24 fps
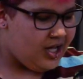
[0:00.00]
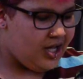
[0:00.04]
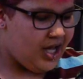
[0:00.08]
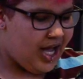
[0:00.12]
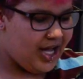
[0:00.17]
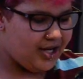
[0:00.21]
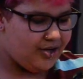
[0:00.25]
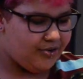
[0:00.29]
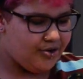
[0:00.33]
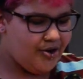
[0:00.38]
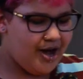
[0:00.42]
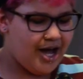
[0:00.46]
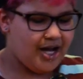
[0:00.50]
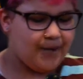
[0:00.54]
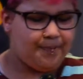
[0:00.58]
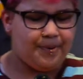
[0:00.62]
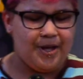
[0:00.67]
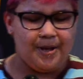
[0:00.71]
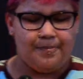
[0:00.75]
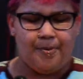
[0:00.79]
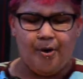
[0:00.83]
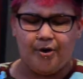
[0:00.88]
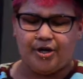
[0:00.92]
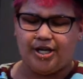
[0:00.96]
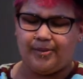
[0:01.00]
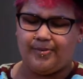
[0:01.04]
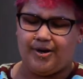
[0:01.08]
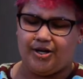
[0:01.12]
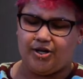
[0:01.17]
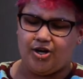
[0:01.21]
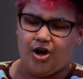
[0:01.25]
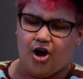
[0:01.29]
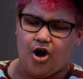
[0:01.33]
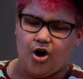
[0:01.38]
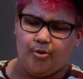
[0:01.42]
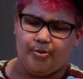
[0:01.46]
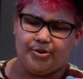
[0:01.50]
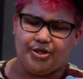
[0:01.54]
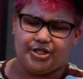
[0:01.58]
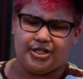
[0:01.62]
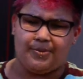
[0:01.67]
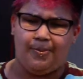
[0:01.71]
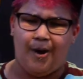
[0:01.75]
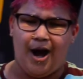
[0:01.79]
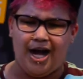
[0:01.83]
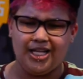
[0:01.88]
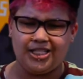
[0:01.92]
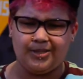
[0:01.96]
I don't know how to play Pokemon Go, but there's
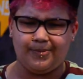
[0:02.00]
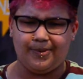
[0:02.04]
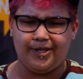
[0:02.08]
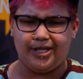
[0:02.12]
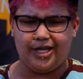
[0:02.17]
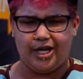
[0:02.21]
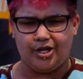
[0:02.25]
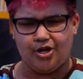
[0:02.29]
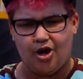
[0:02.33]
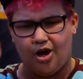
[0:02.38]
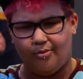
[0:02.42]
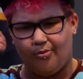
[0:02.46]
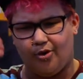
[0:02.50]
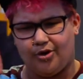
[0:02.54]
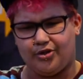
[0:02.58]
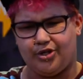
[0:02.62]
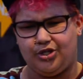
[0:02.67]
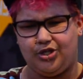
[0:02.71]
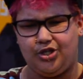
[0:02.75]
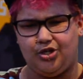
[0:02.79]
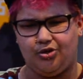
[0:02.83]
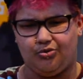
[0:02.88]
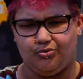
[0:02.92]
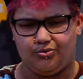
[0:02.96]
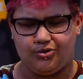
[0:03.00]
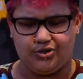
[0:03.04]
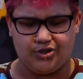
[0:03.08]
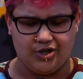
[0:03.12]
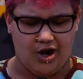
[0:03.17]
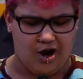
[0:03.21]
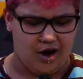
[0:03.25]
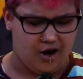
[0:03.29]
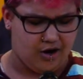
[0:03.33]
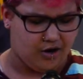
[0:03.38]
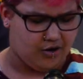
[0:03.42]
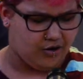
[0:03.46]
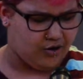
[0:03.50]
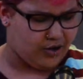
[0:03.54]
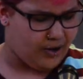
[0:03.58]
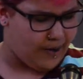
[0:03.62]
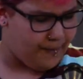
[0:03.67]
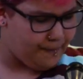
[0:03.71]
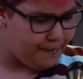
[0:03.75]
a possibility I know more than you, so.